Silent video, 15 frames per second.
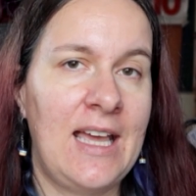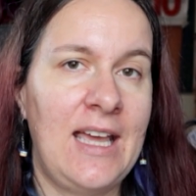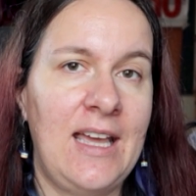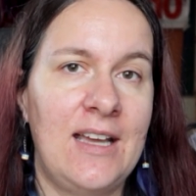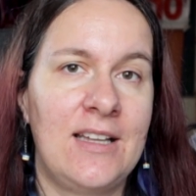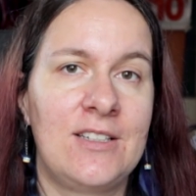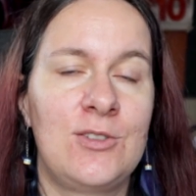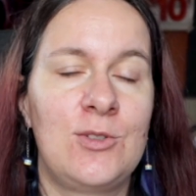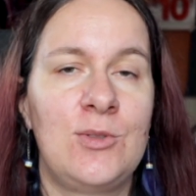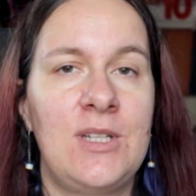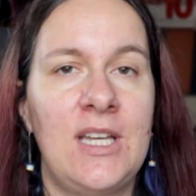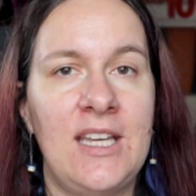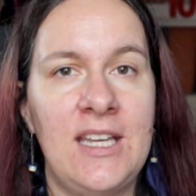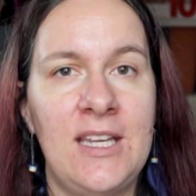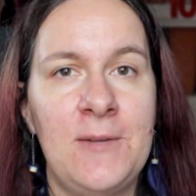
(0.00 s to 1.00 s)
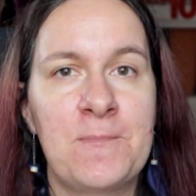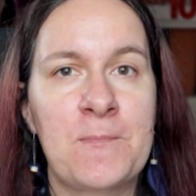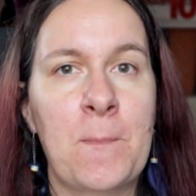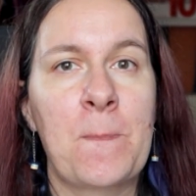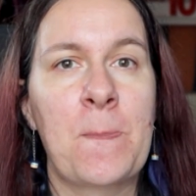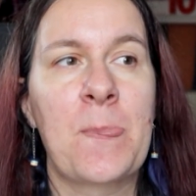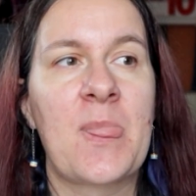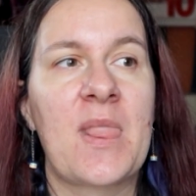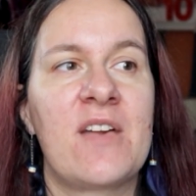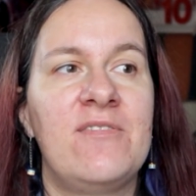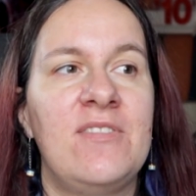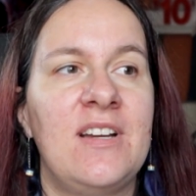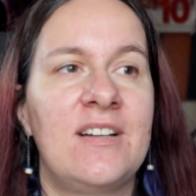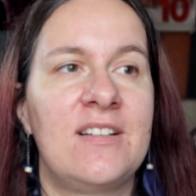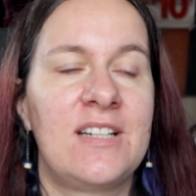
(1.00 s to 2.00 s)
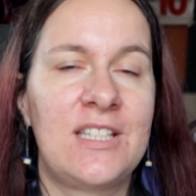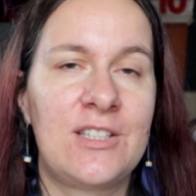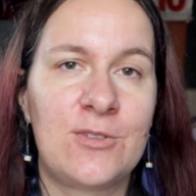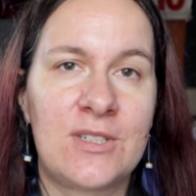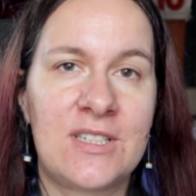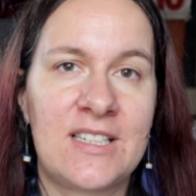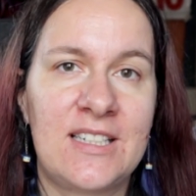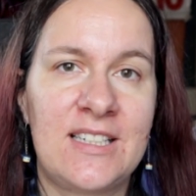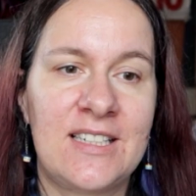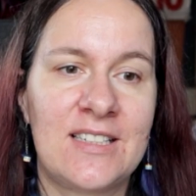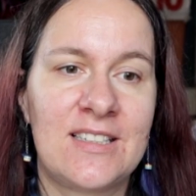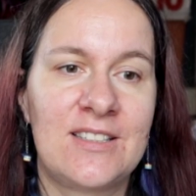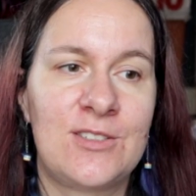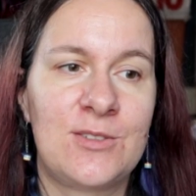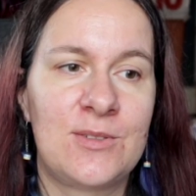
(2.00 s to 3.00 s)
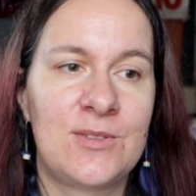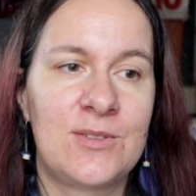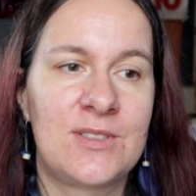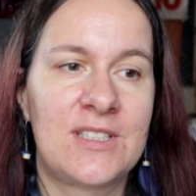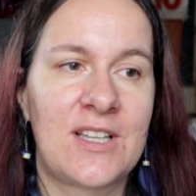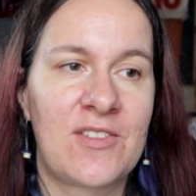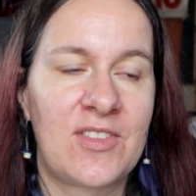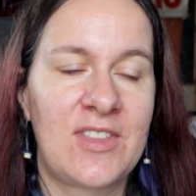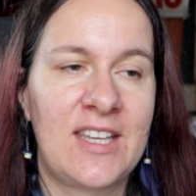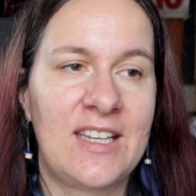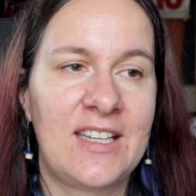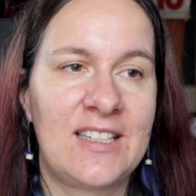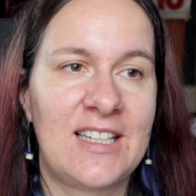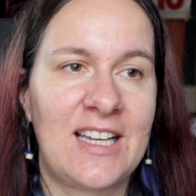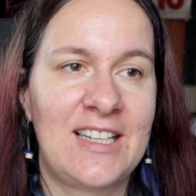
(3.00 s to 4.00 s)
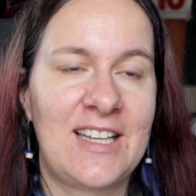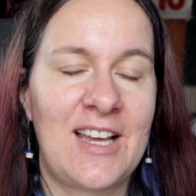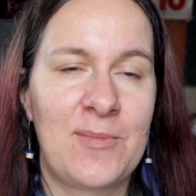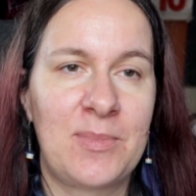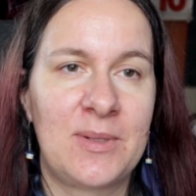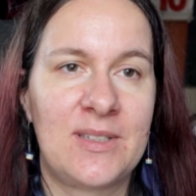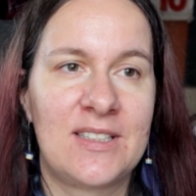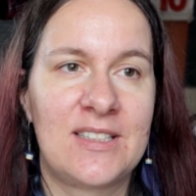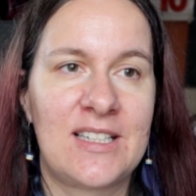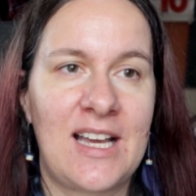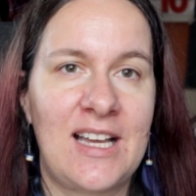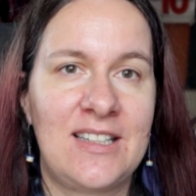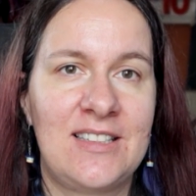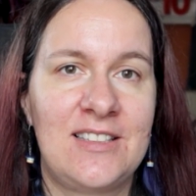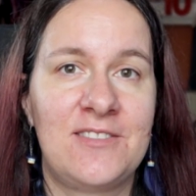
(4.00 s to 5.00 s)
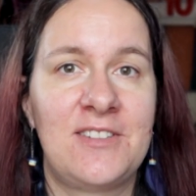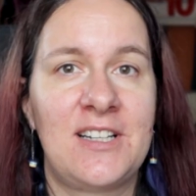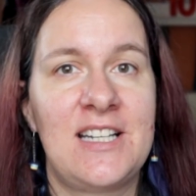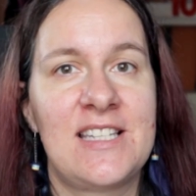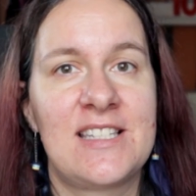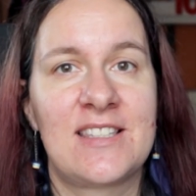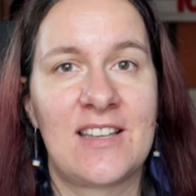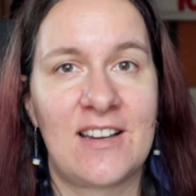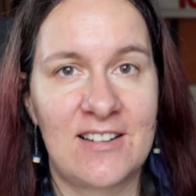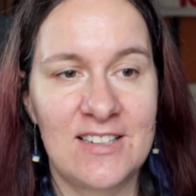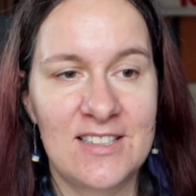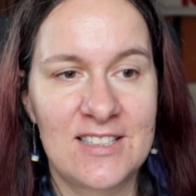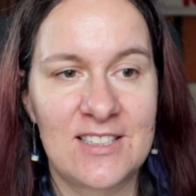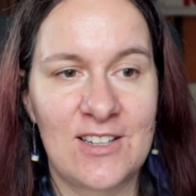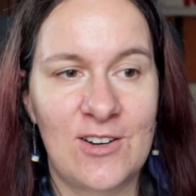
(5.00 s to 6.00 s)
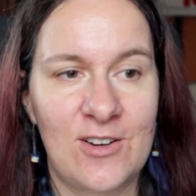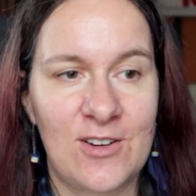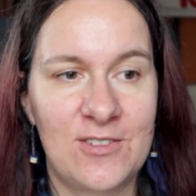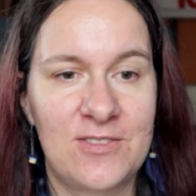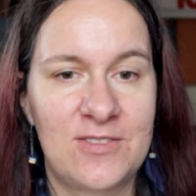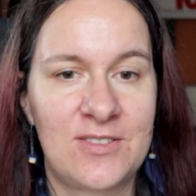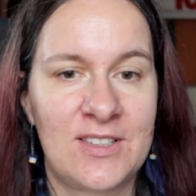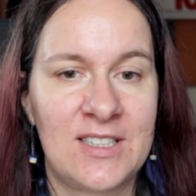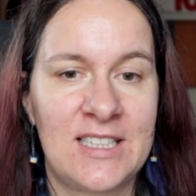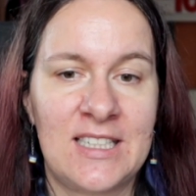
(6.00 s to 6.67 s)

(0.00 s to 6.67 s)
And today we are returning to something that happened at the very start of